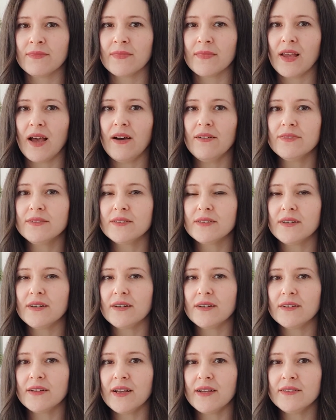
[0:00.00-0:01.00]
After
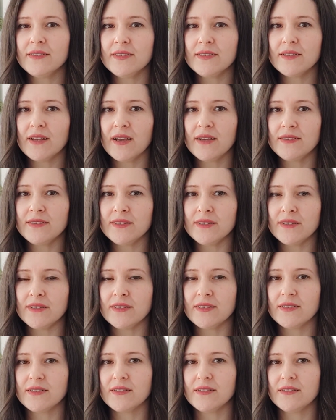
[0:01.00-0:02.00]

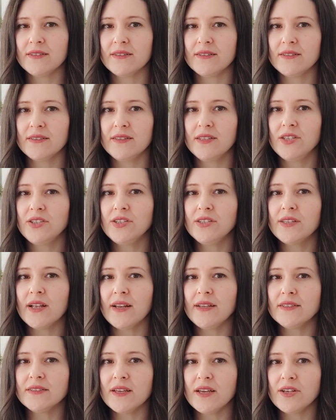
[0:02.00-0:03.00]
1990s,
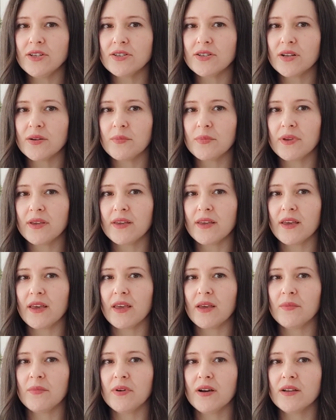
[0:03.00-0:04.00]
digitalization
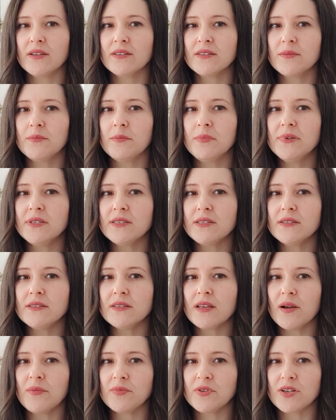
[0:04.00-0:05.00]
became a business
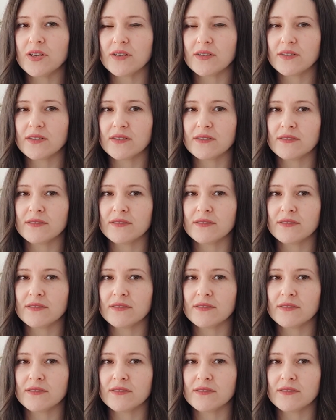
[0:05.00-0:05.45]
subject.